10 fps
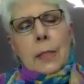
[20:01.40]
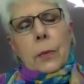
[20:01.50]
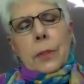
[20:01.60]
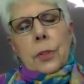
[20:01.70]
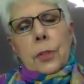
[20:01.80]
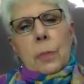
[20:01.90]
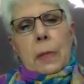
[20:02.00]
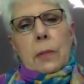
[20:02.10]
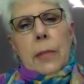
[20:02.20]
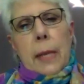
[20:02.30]
question is
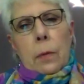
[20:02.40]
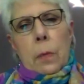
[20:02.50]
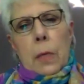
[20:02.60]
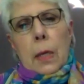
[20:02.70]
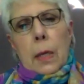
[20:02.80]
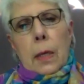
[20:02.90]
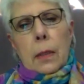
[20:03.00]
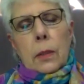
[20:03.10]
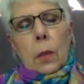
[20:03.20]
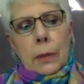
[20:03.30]
about town meeting, and
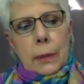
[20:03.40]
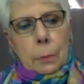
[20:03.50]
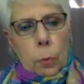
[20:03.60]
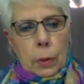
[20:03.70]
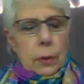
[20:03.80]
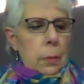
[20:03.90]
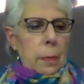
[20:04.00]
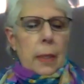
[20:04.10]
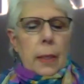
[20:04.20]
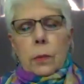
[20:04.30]
it's always important to
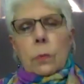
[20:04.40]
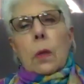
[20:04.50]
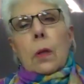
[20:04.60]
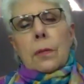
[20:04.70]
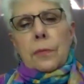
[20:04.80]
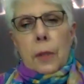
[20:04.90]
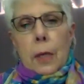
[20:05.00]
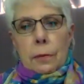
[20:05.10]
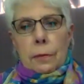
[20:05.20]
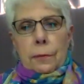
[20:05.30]
me. I do an awful
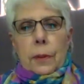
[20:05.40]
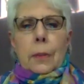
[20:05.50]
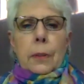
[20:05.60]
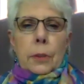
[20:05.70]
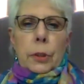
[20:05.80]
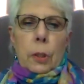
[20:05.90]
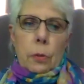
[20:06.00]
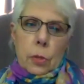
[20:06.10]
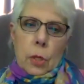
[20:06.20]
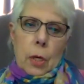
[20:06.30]
lot of
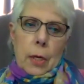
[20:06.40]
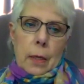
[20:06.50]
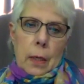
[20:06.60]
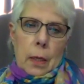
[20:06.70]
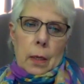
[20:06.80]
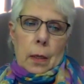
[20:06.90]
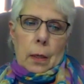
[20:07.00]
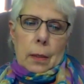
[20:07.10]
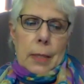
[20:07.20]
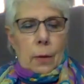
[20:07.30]
shows on
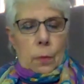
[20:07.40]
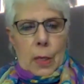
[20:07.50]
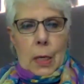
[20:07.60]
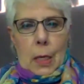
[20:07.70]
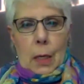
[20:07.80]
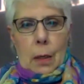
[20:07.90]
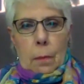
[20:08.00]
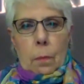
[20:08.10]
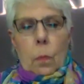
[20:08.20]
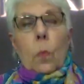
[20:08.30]
town meeting,
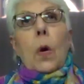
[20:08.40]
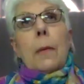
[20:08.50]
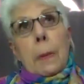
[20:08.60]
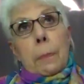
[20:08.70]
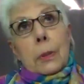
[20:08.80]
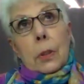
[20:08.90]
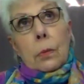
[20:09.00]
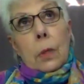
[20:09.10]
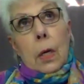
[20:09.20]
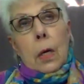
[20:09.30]
why people
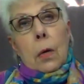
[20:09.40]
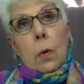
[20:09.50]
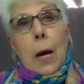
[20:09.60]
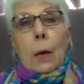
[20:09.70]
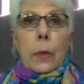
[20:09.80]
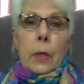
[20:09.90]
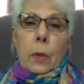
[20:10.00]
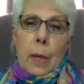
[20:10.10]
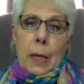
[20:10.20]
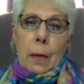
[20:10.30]
don't go, how we
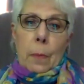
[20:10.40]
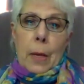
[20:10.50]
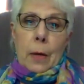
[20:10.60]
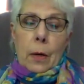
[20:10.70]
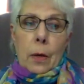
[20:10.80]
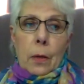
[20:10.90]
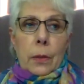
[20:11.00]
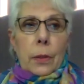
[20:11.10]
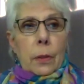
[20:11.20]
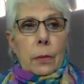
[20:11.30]
could make it
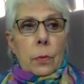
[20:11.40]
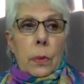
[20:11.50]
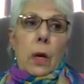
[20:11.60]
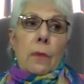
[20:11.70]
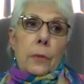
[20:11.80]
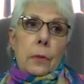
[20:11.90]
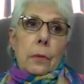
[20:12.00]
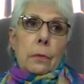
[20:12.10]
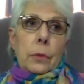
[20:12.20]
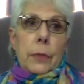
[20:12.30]
better. You know, do we
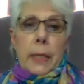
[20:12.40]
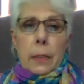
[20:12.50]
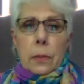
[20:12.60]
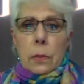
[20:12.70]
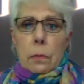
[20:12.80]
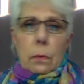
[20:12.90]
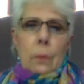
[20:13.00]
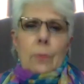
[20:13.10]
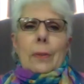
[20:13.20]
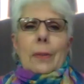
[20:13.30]
offer drinks?
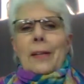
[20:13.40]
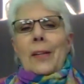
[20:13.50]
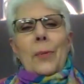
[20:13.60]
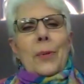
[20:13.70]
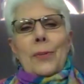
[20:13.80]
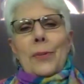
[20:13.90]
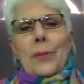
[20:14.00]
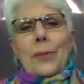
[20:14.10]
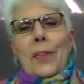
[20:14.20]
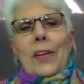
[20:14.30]
You know, we try
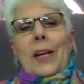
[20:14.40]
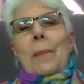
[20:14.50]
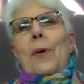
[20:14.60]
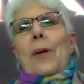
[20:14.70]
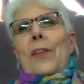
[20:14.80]
to think of all